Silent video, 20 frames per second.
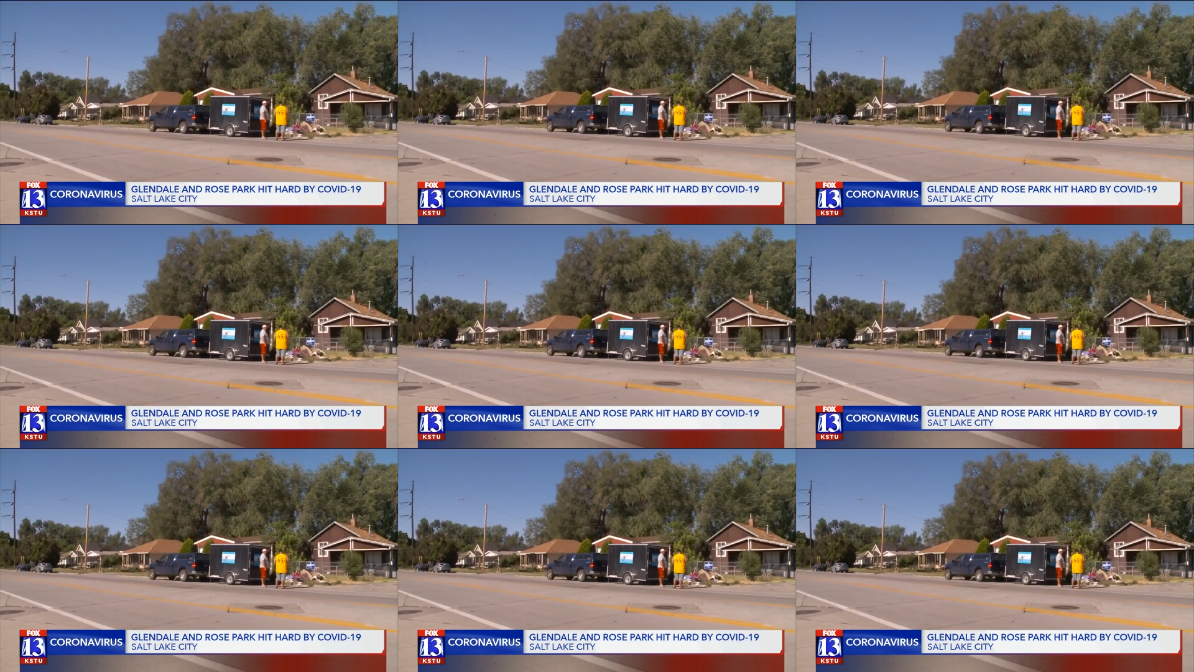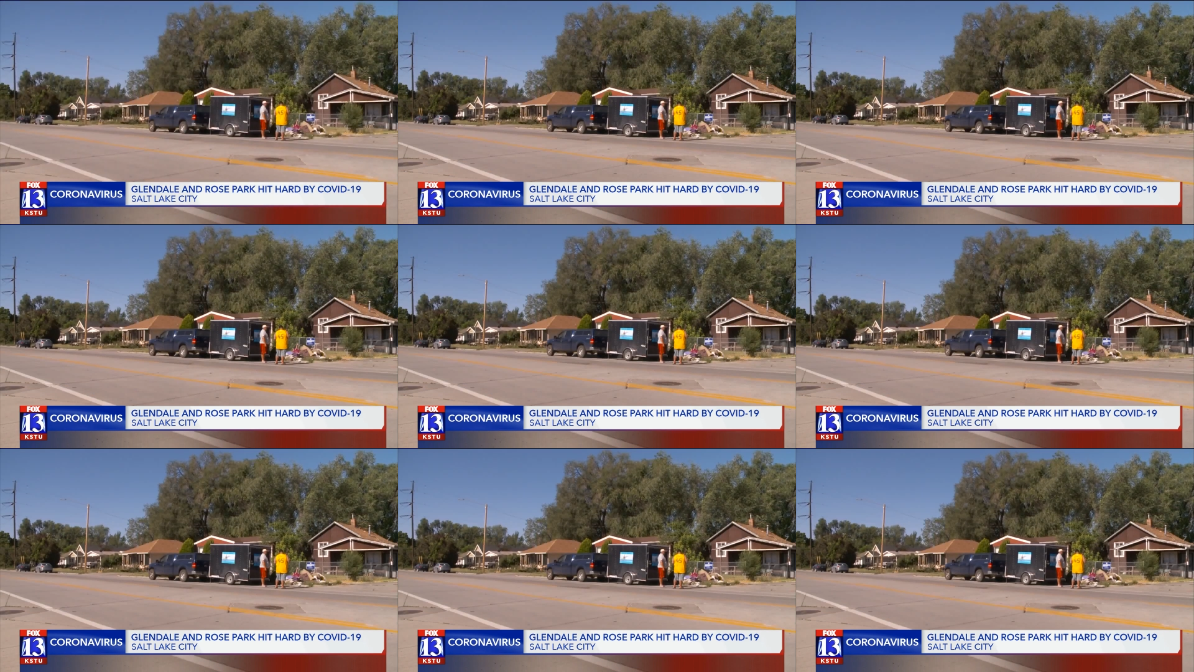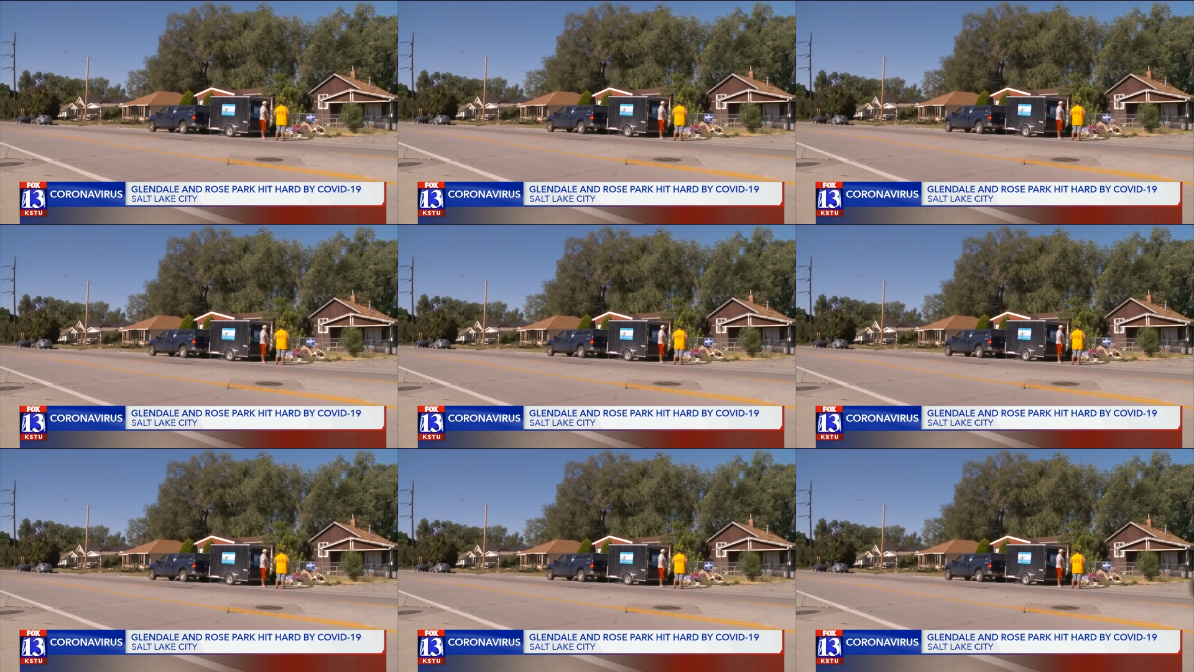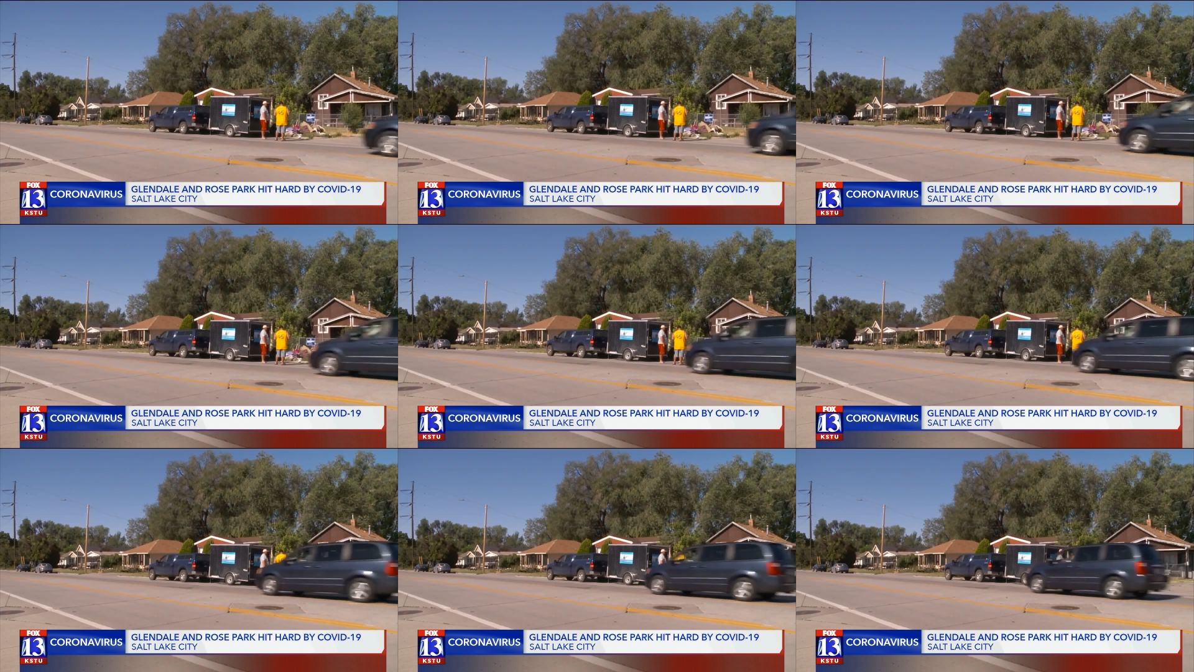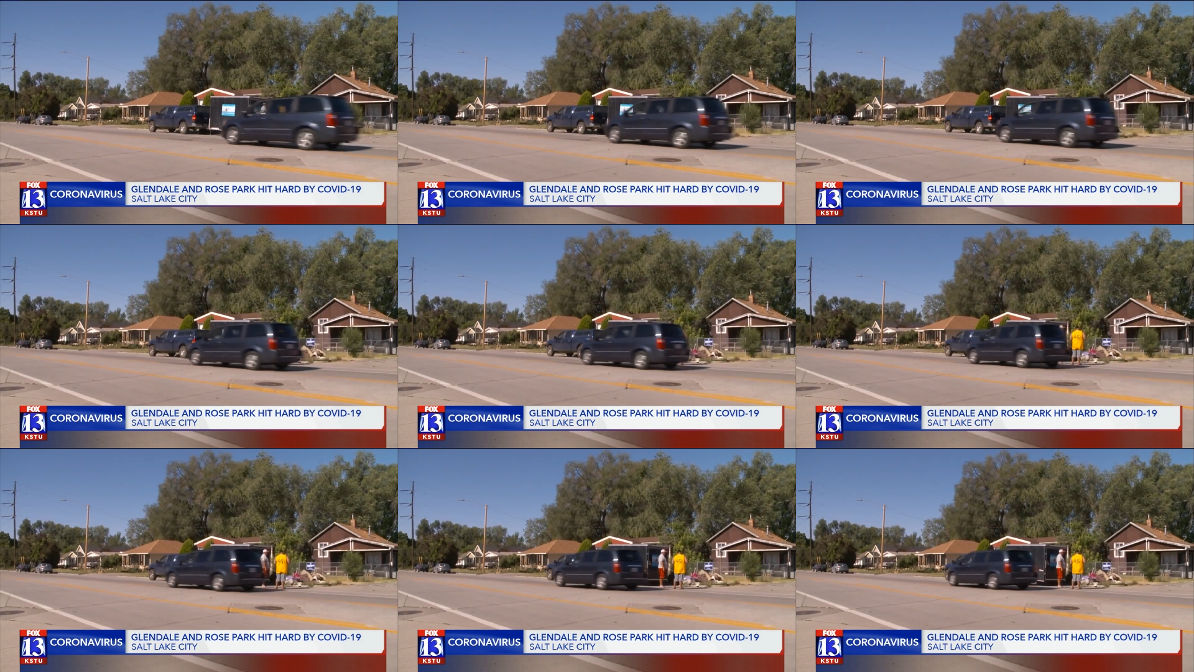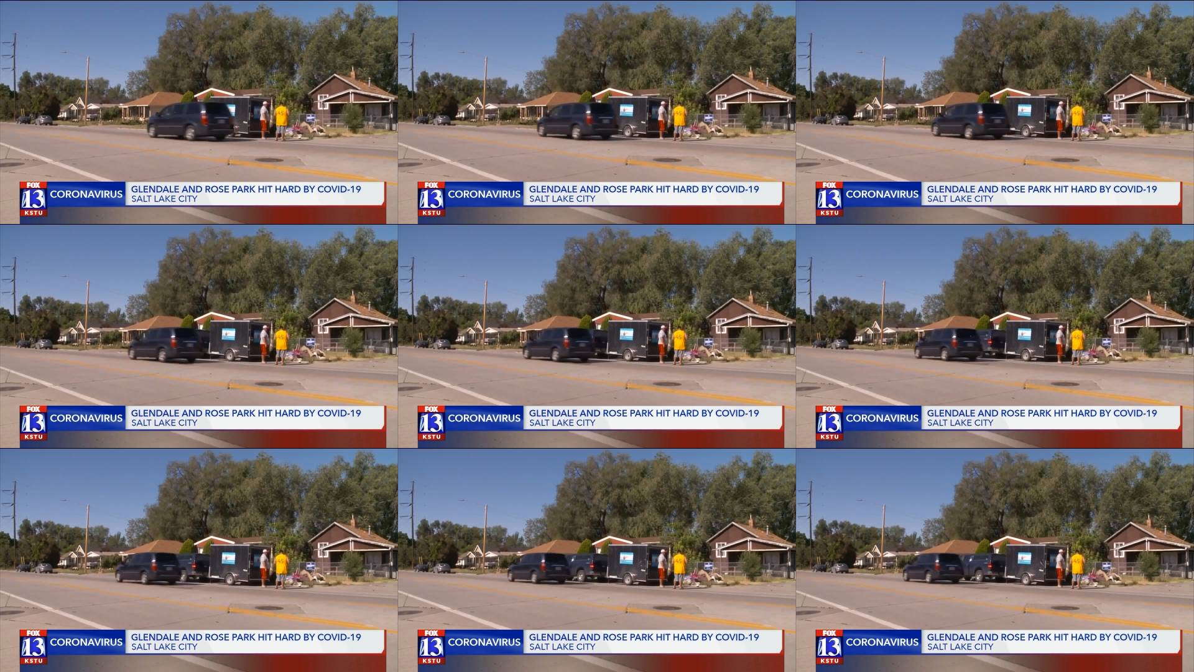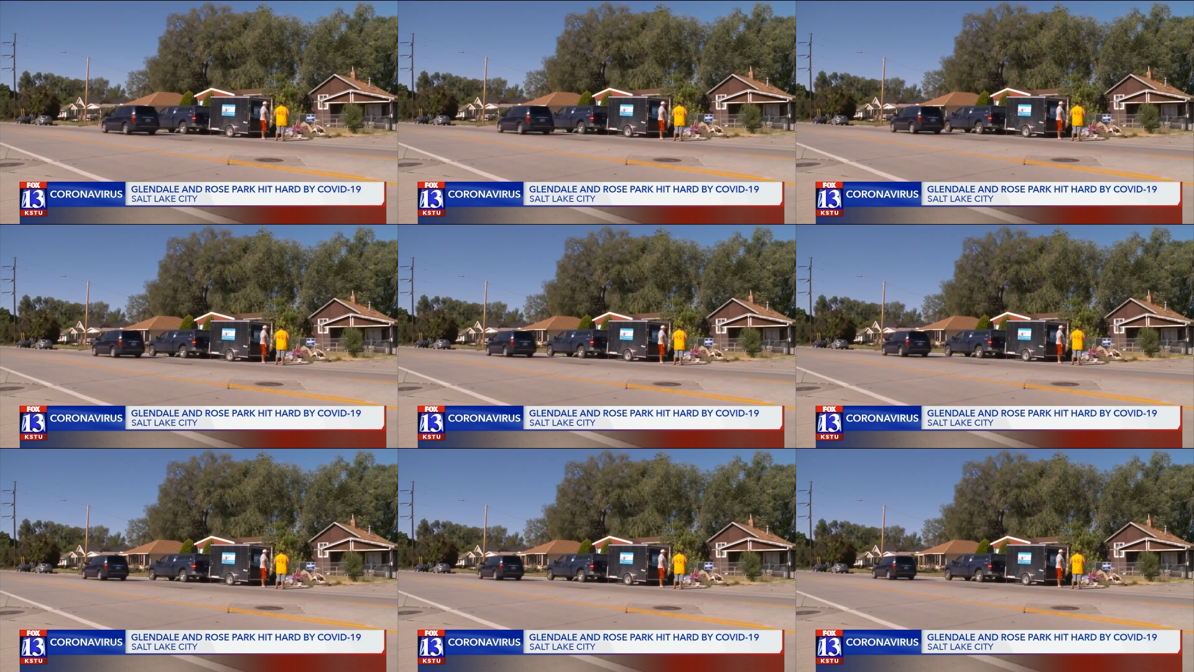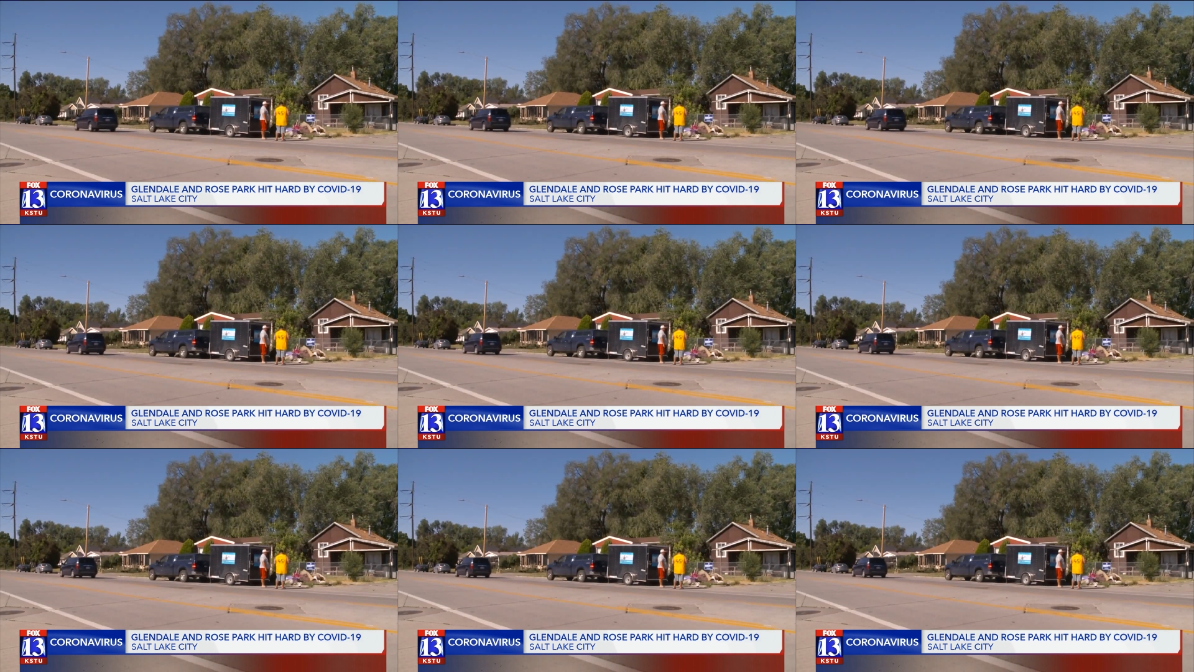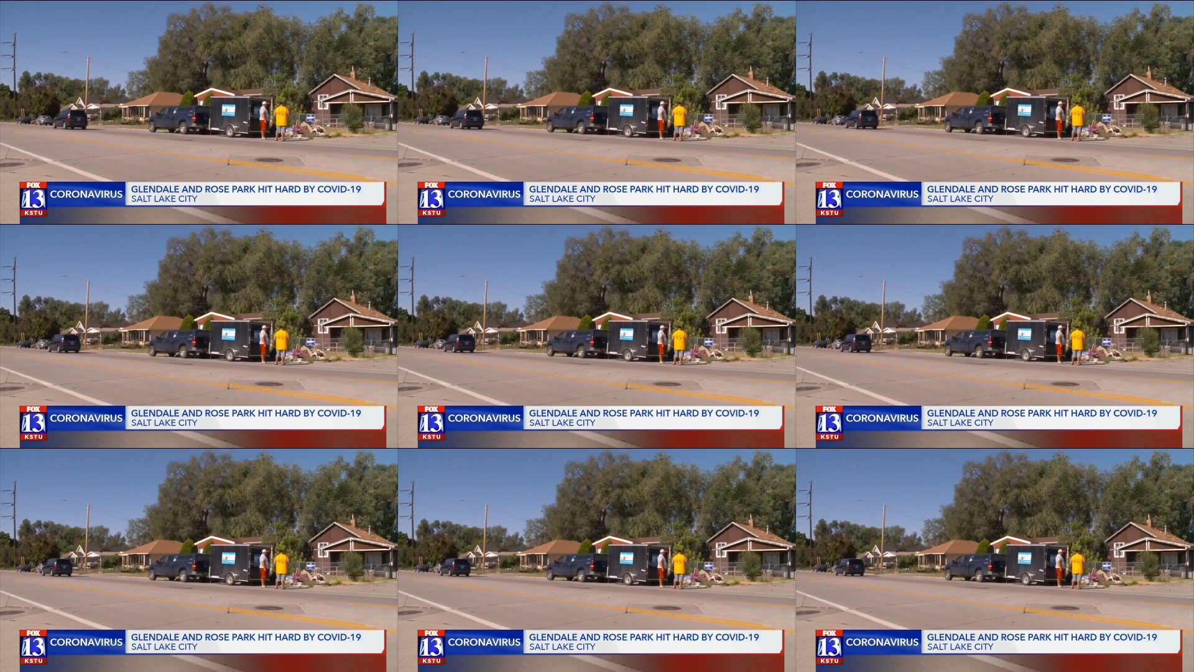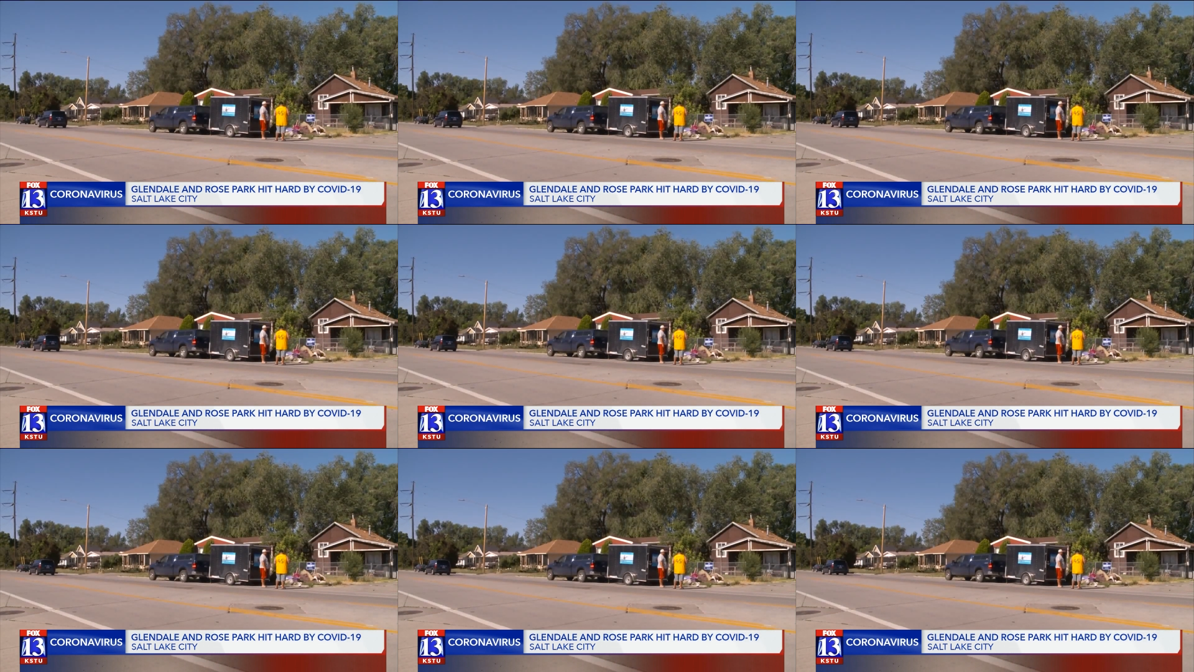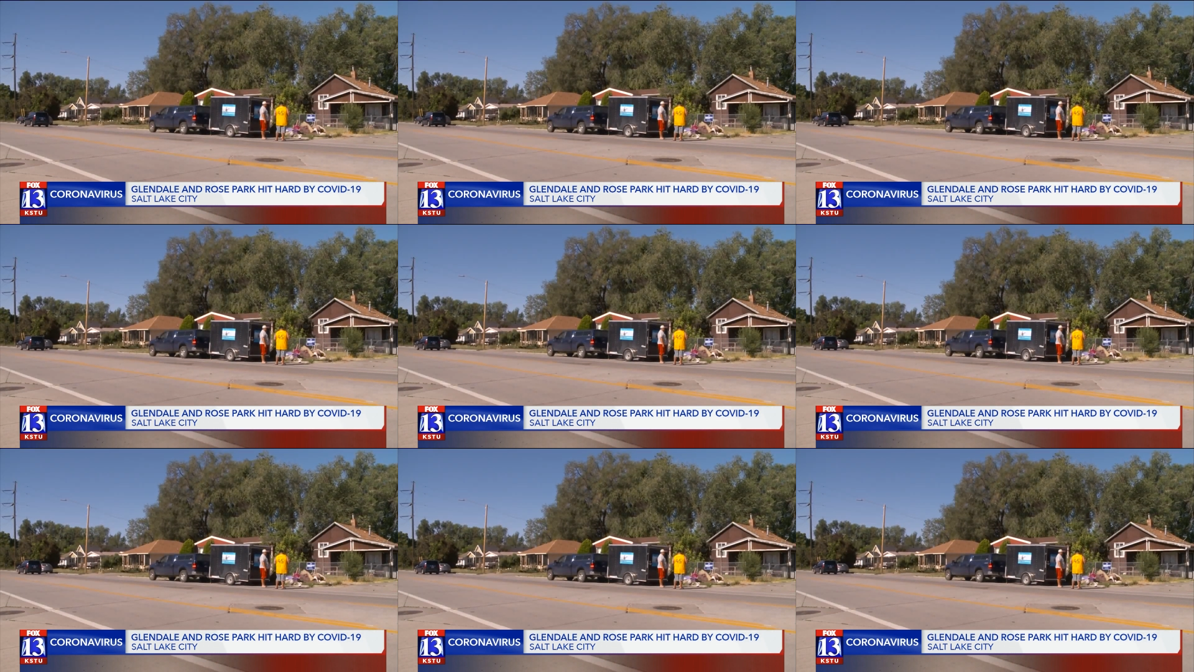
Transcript: [unreadable: no face in view]